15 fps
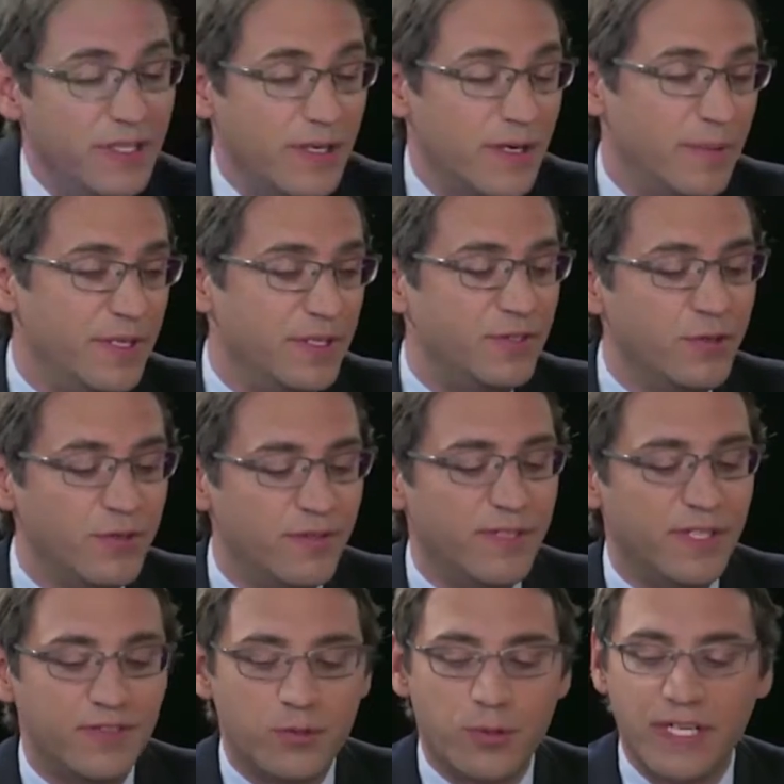I mean,
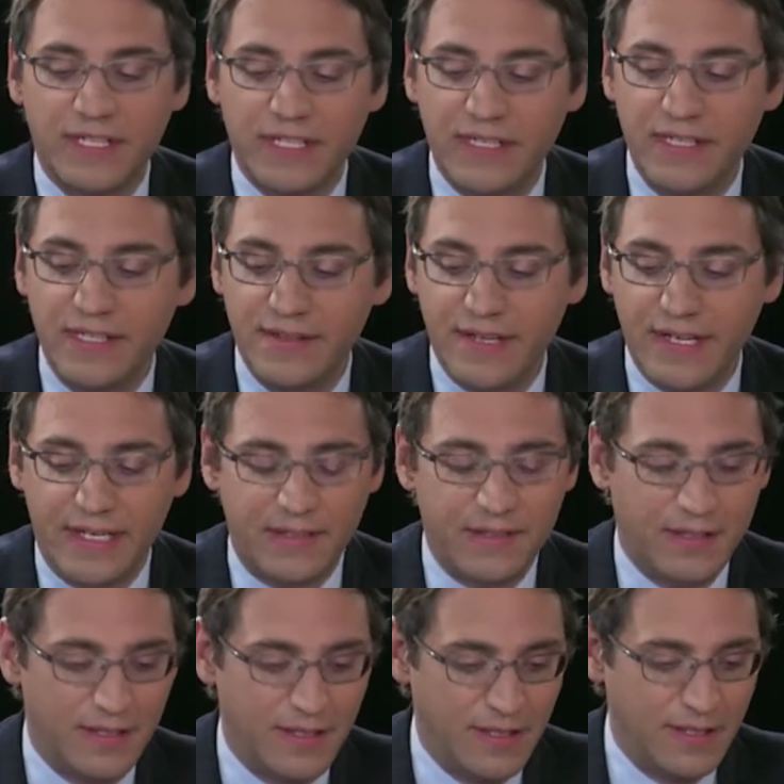intuitively, it's quite clear
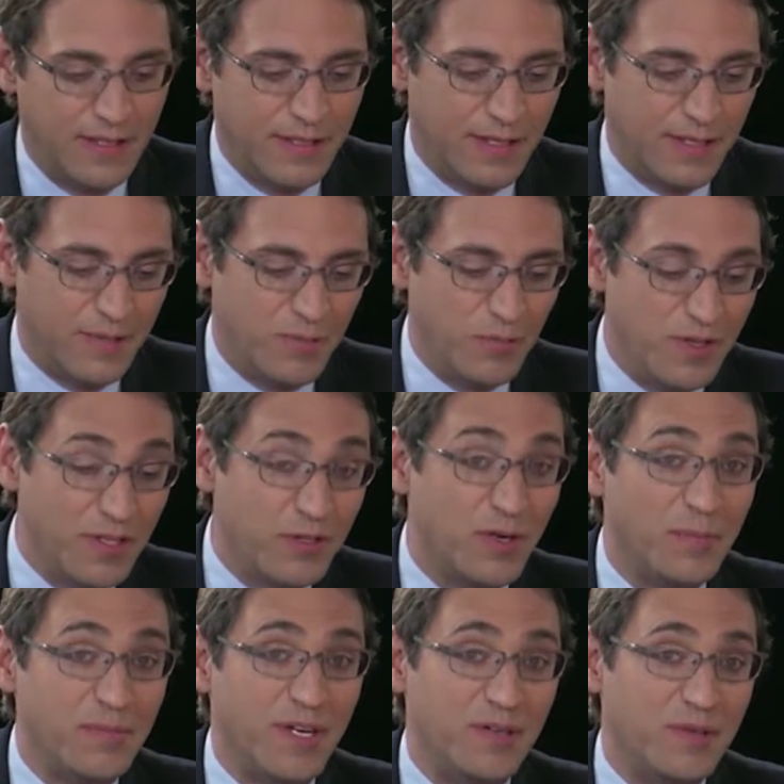that with a
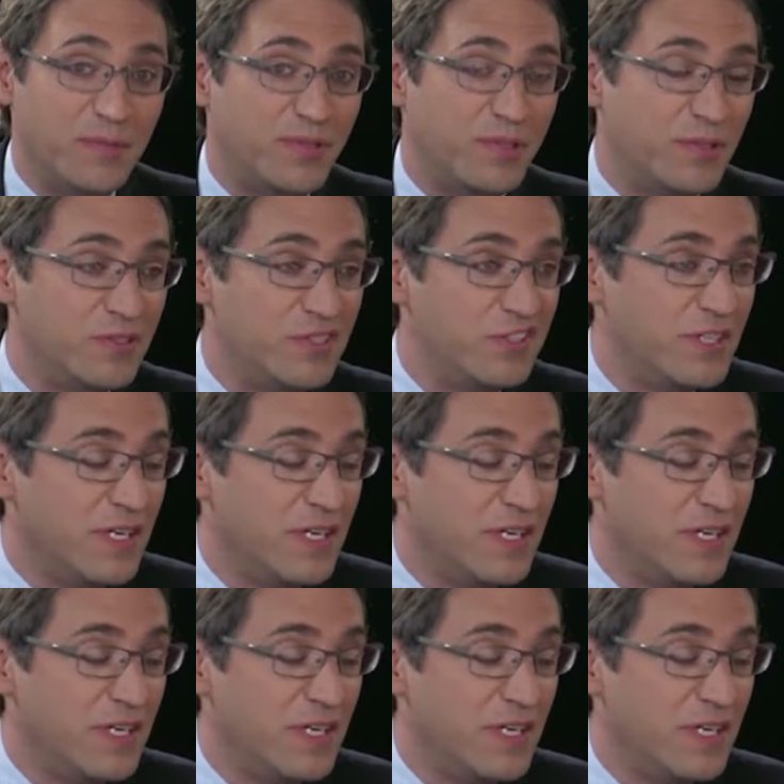top-down approach,